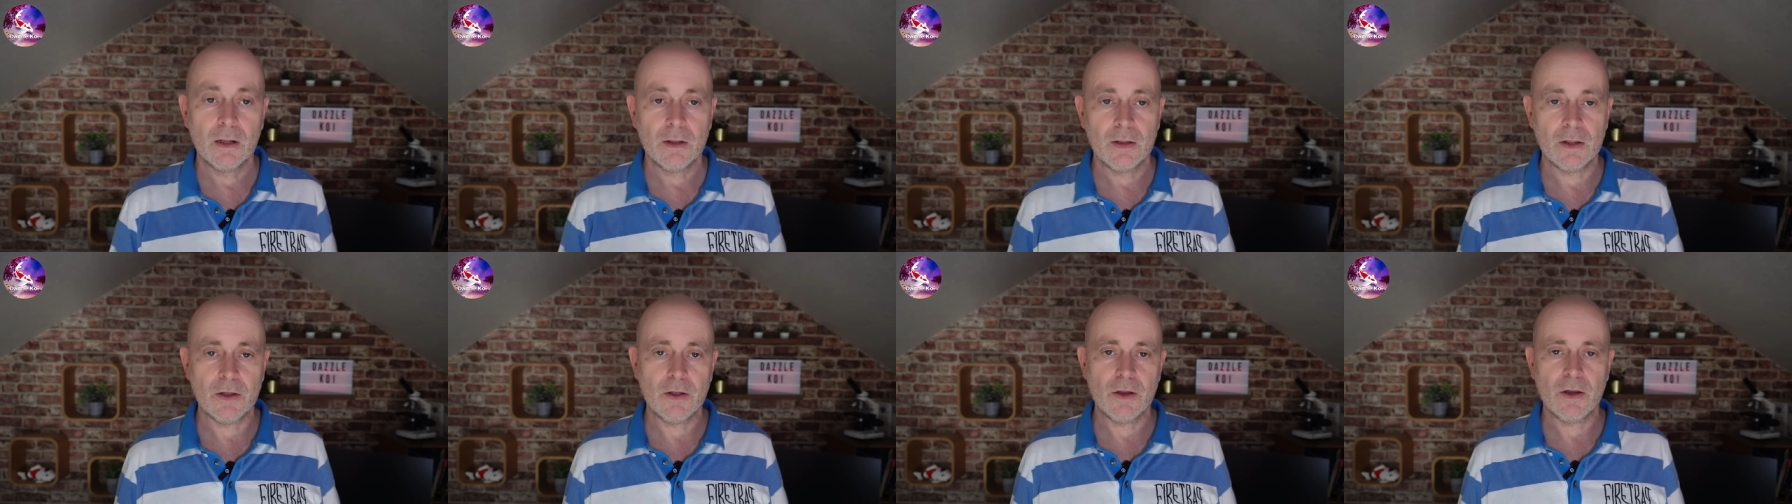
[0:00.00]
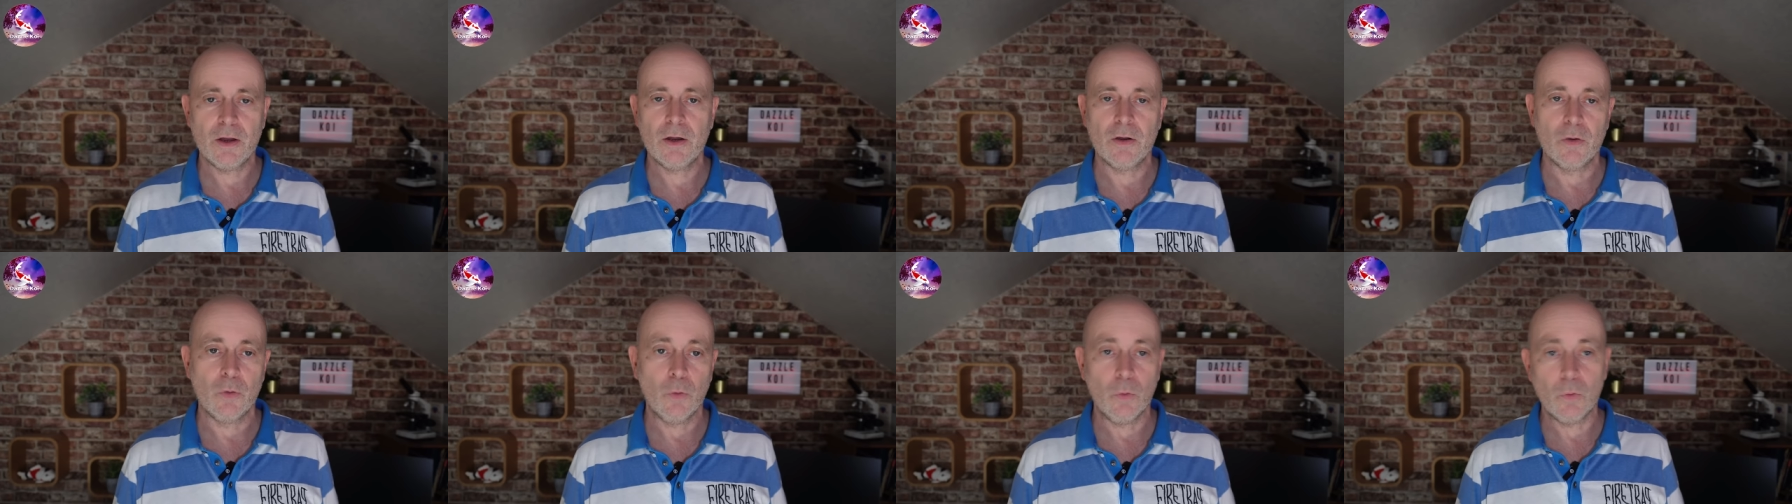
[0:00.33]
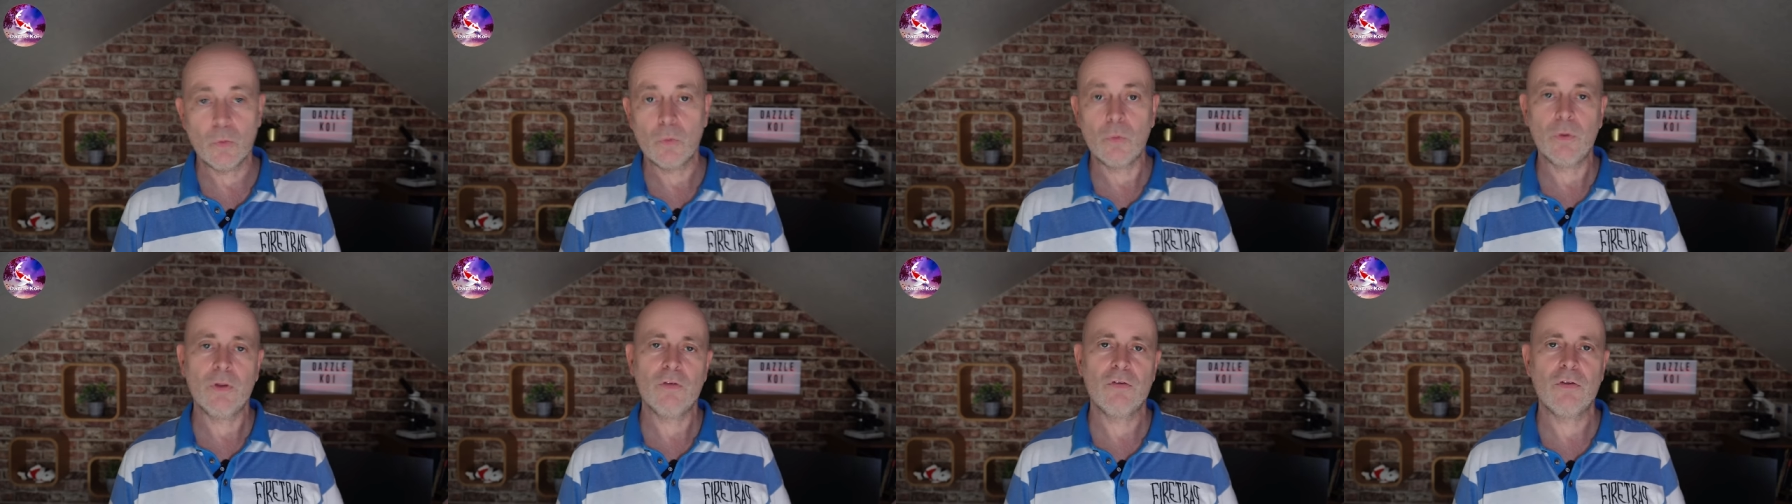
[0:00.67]
they're,
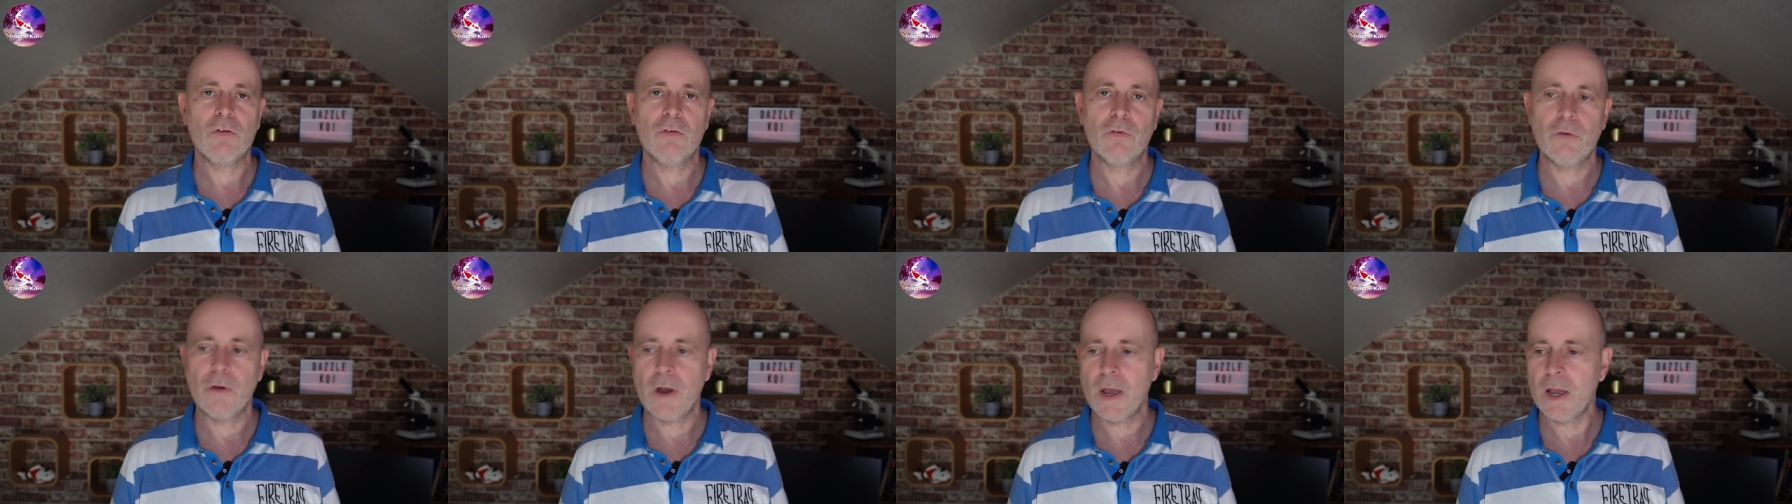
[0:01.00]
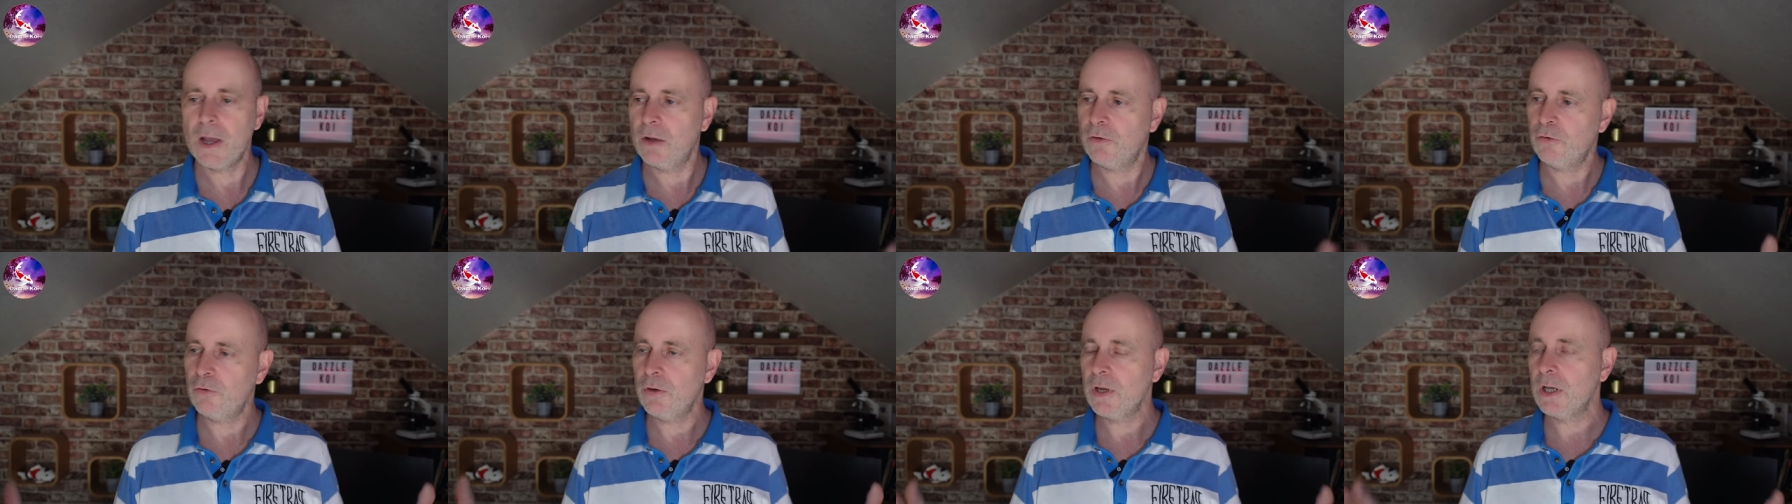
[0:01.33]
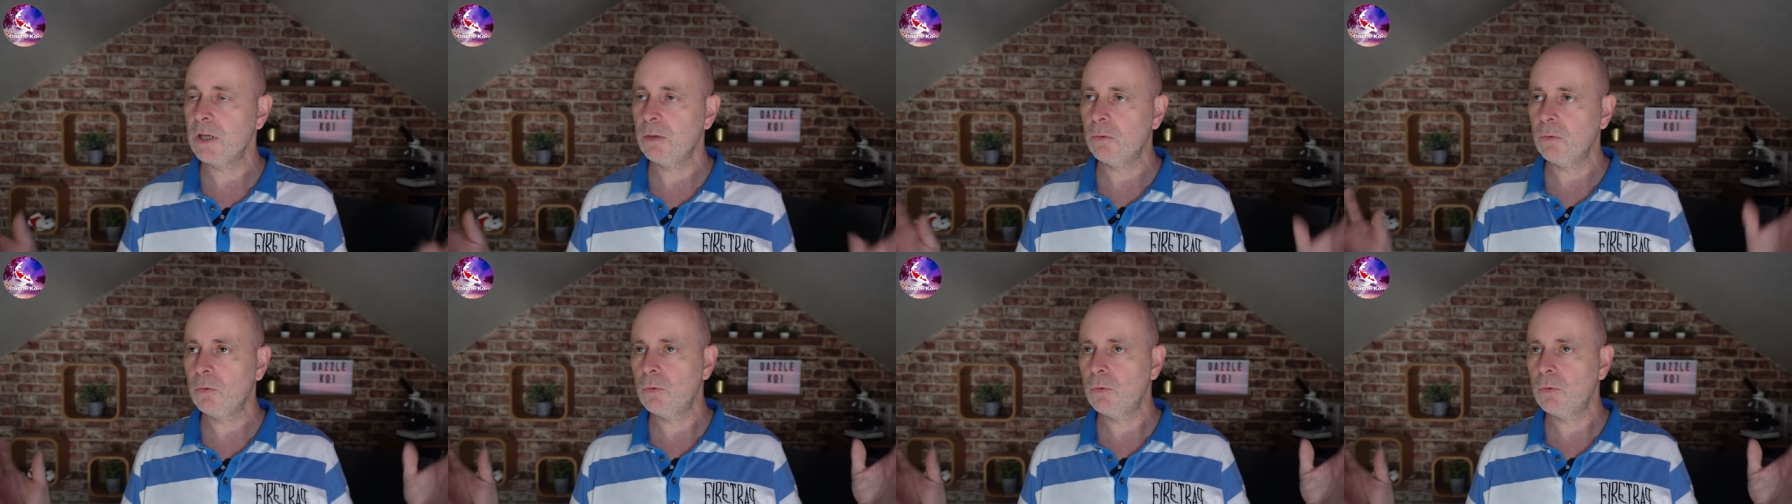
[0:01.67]
oh, this is great, a treat,